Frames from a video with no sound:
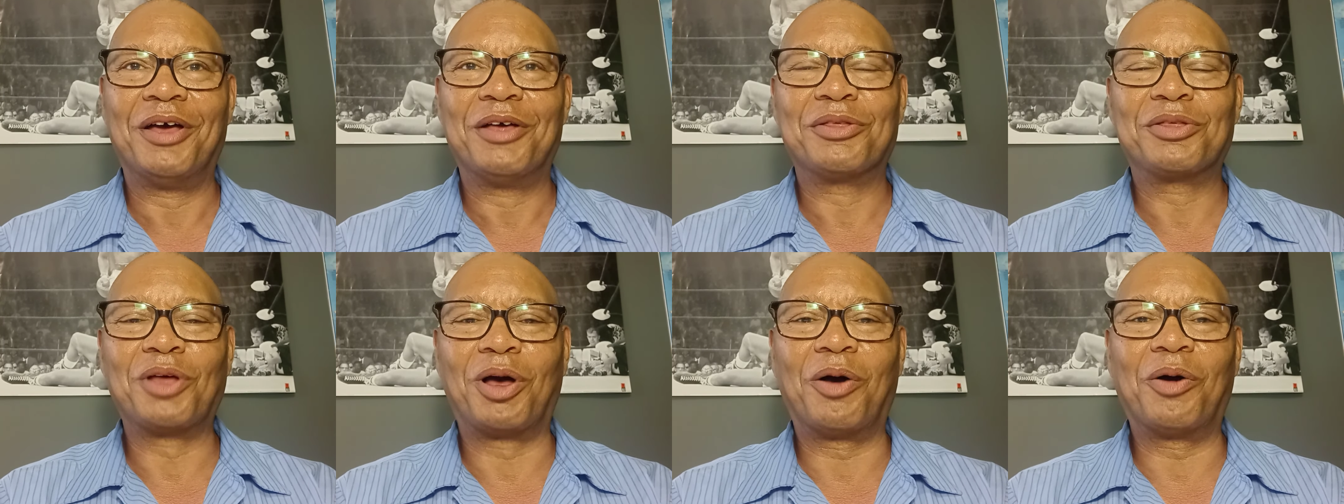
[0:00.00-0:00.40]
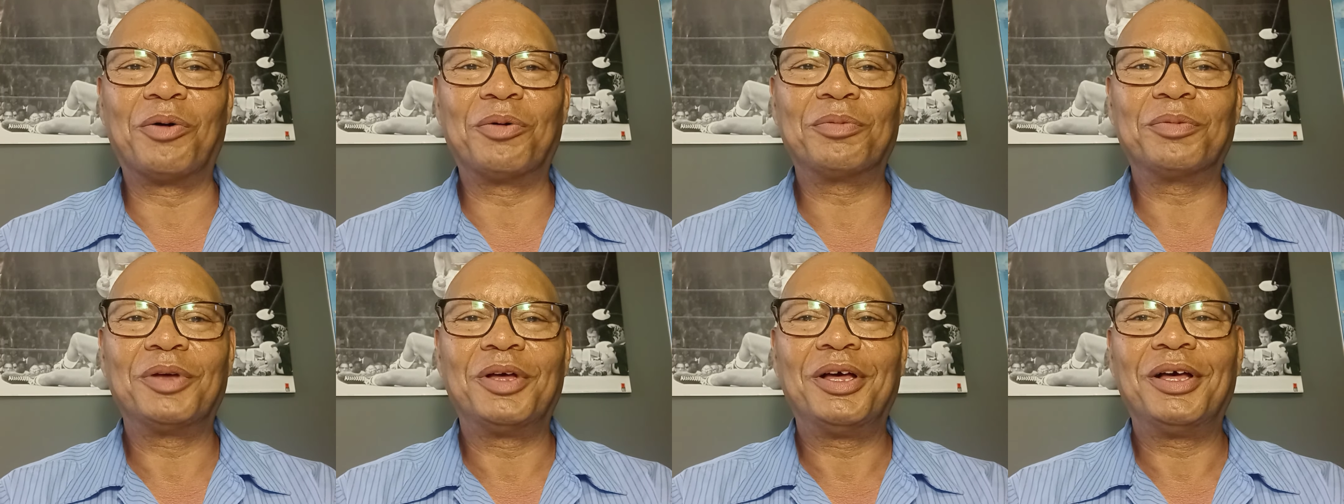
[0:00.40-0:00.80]

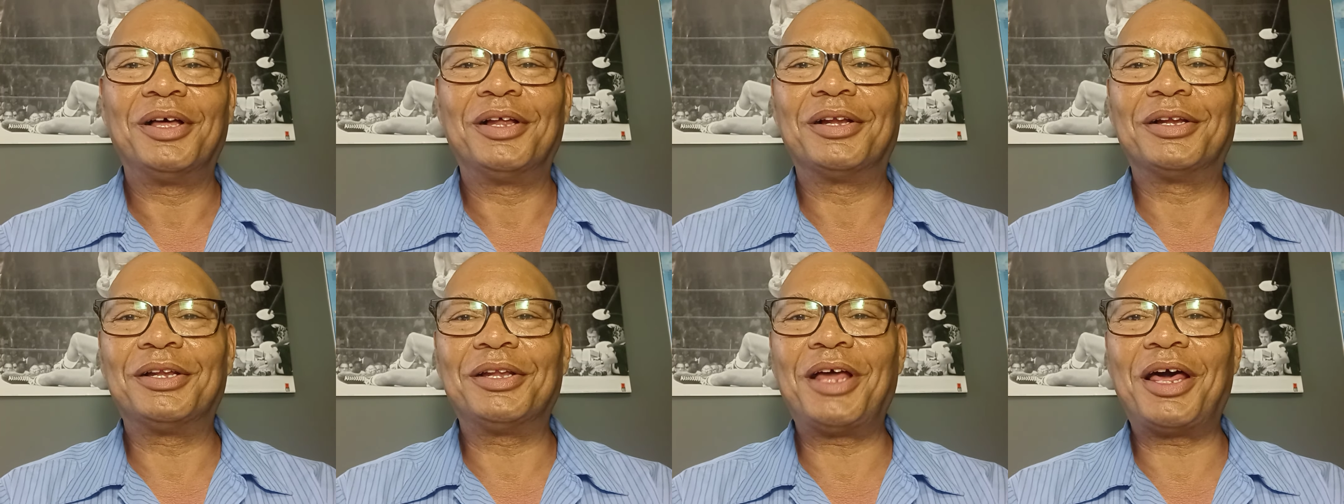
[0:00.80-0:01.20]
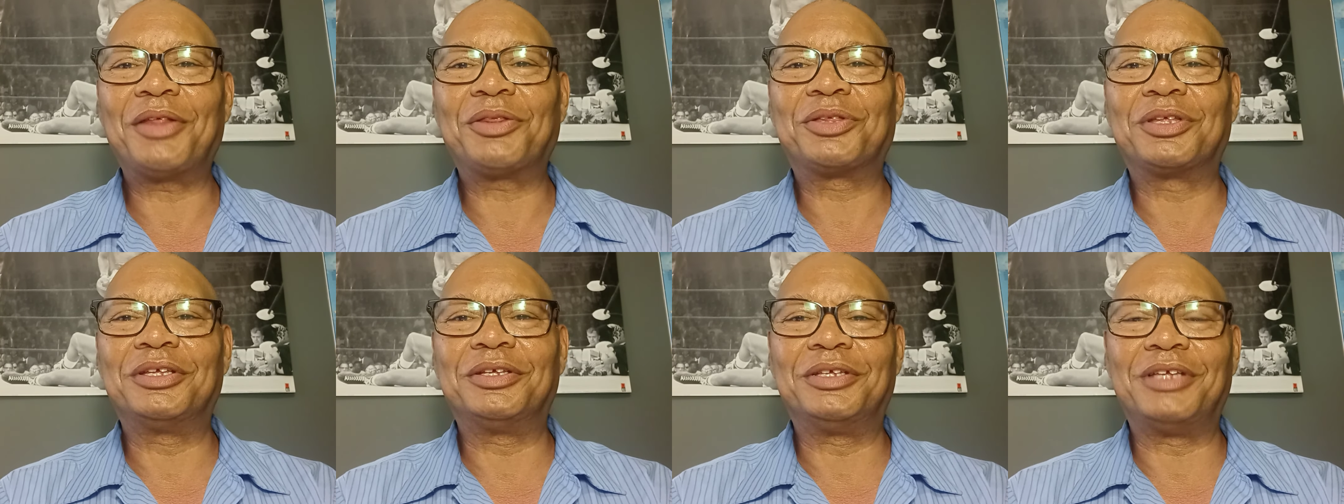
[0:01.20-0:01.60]
So
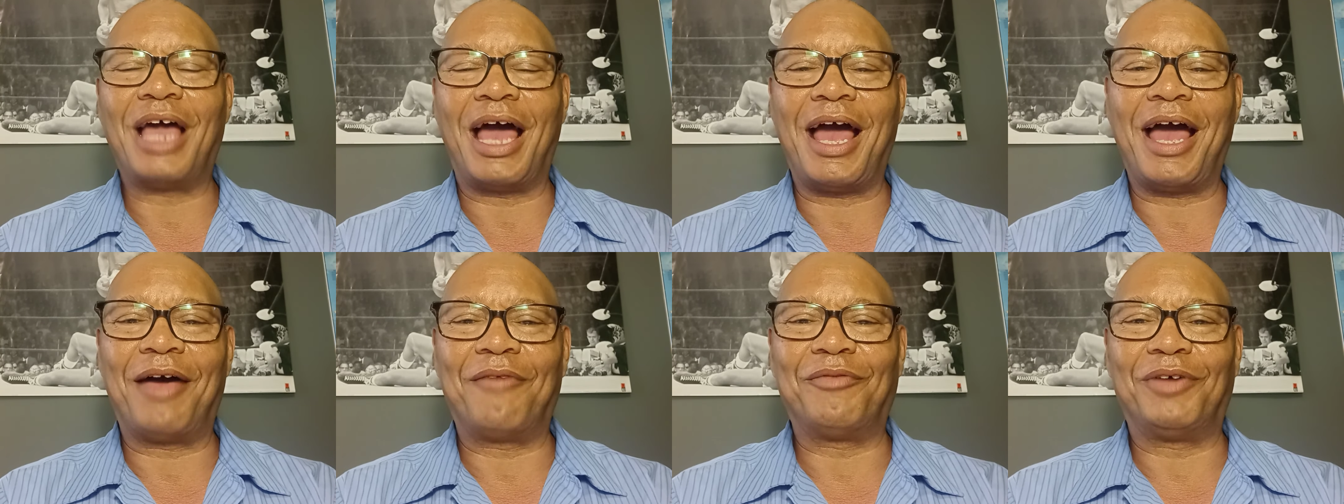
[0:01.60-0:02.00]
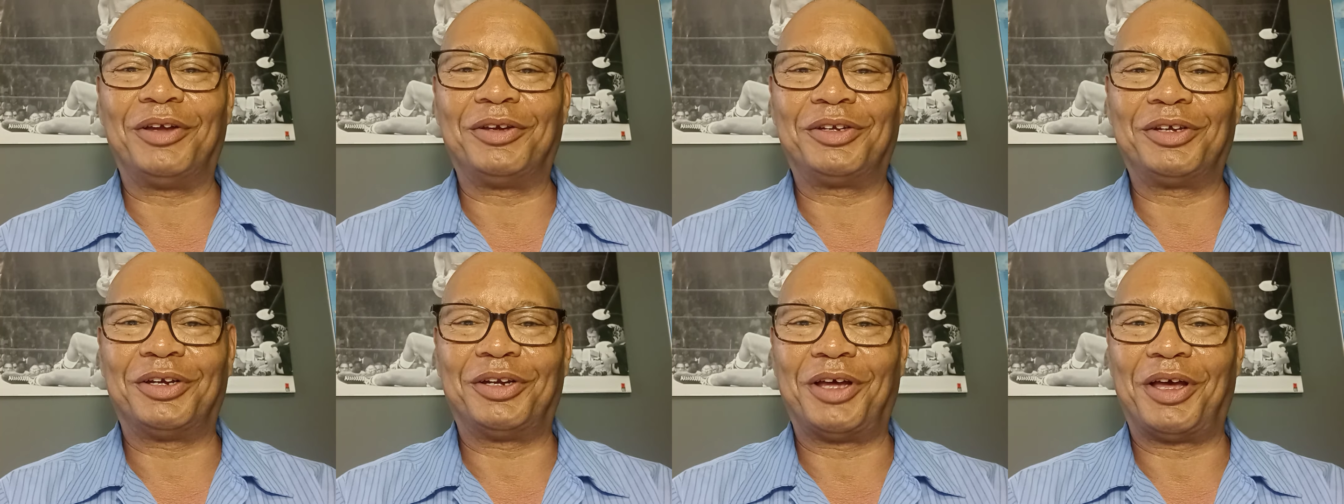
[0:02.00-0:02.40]
let's dive
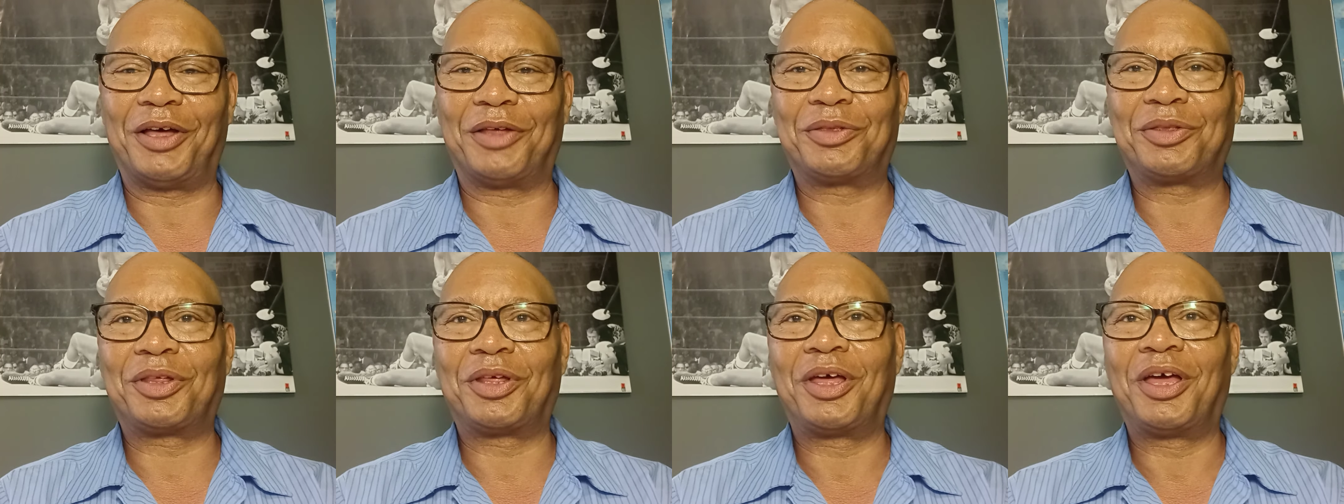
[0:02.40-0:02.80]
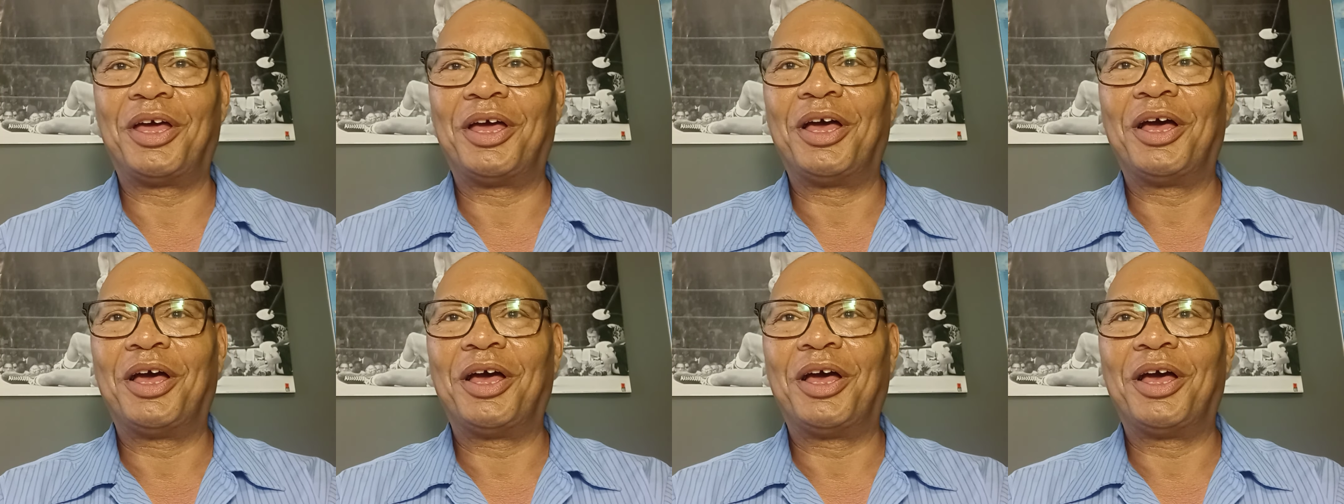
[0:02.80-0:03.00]
into this.